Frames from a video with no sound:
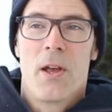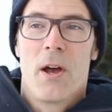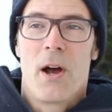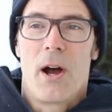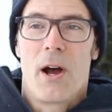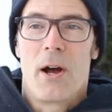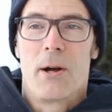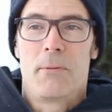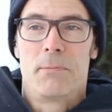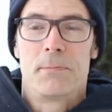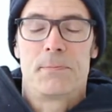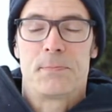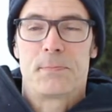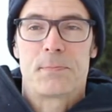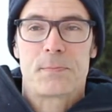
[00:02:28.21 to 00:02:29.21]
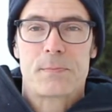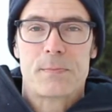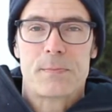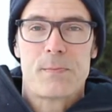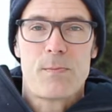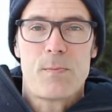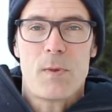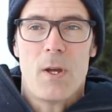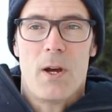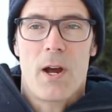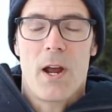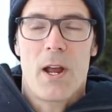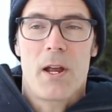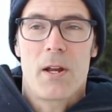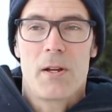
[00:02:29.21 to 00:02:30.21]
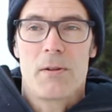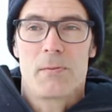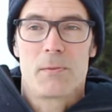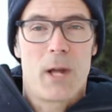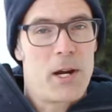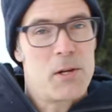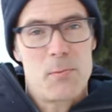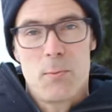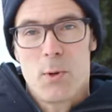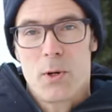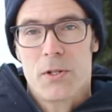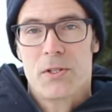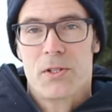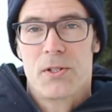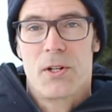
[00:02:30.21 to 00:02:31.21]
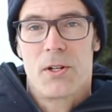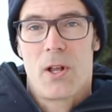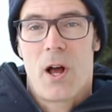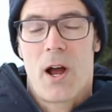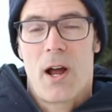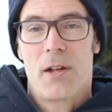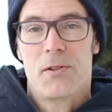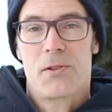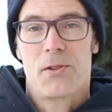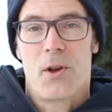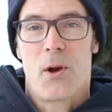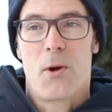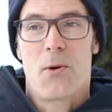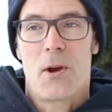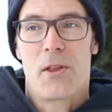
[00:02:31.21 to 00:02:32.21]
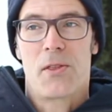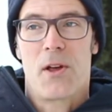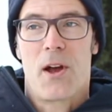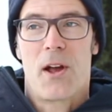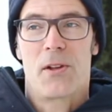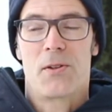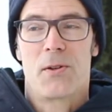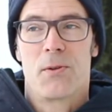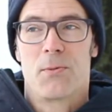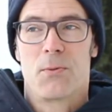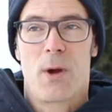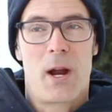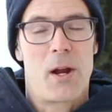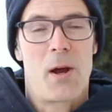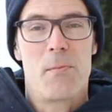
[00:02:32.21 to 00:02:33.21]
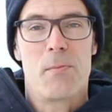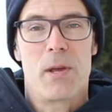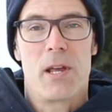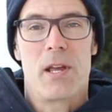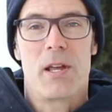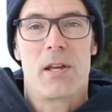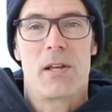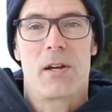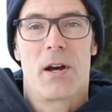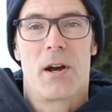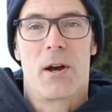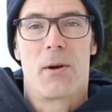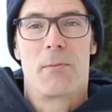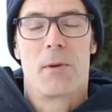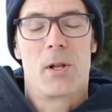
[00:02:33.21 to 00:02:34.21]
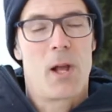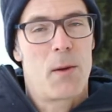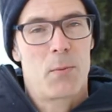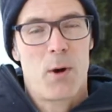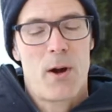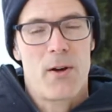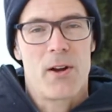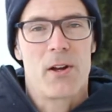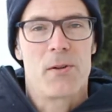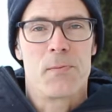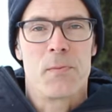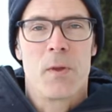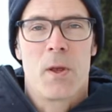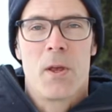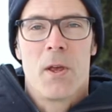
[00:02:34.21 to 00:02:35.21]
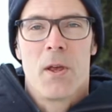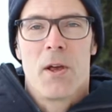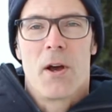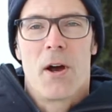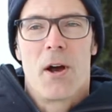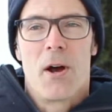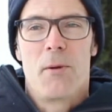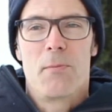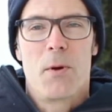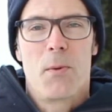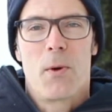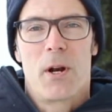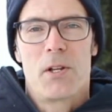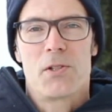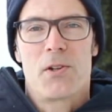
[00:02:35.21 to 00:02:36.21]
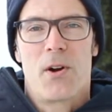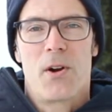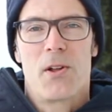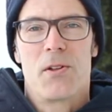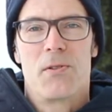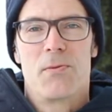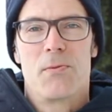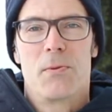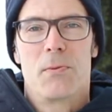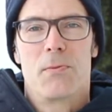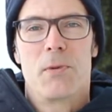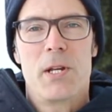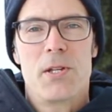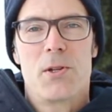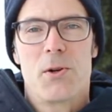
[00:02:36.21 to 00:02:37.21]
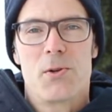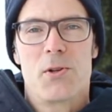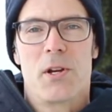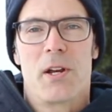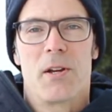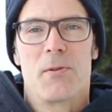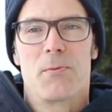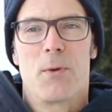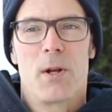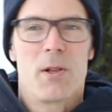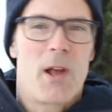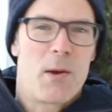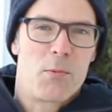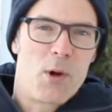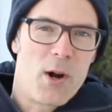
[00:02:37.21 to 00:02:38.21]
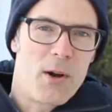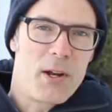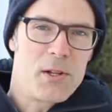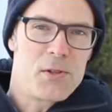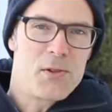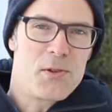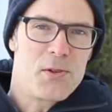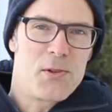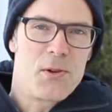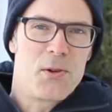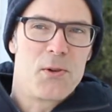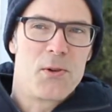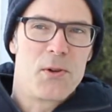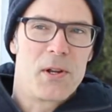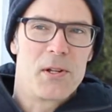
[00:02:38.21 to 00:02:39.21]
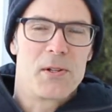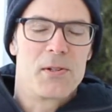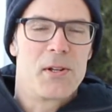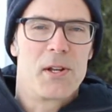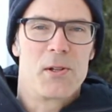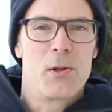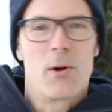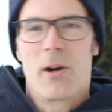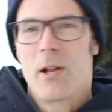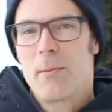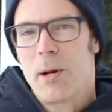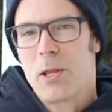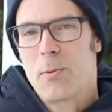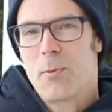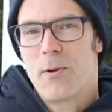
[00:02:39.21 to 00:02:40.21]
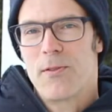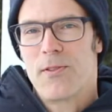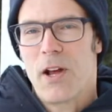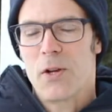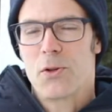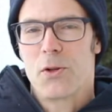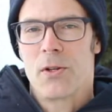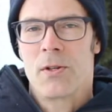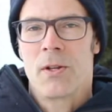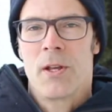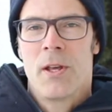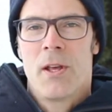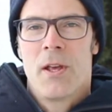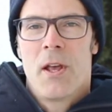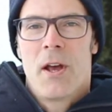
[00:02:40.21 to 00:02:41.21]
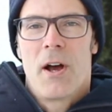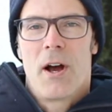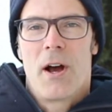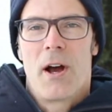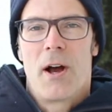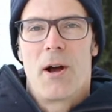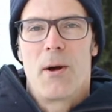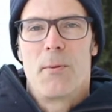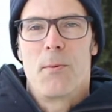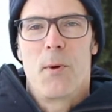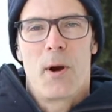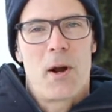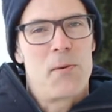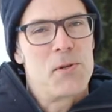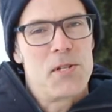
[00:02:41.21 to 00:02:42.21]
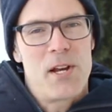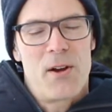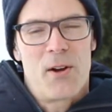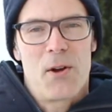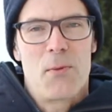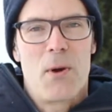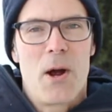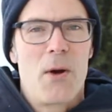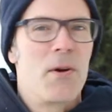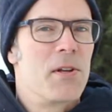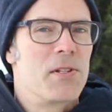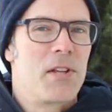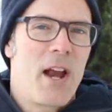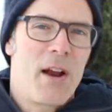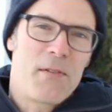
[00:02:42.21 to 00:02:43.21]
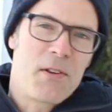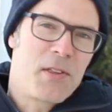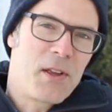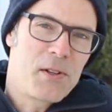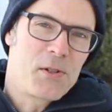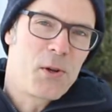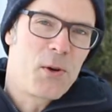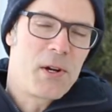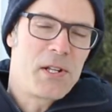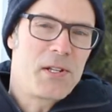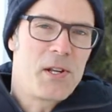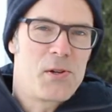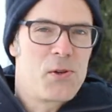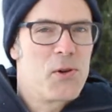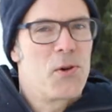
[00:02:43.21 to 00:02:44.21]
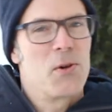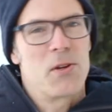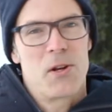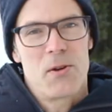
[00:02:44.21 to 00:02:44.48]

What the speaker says: I liked books a lot, so I thought, why not be a librarian? But when I started researching what librarians do and learning about the profession, what I was hearing, well, is everything's going digital.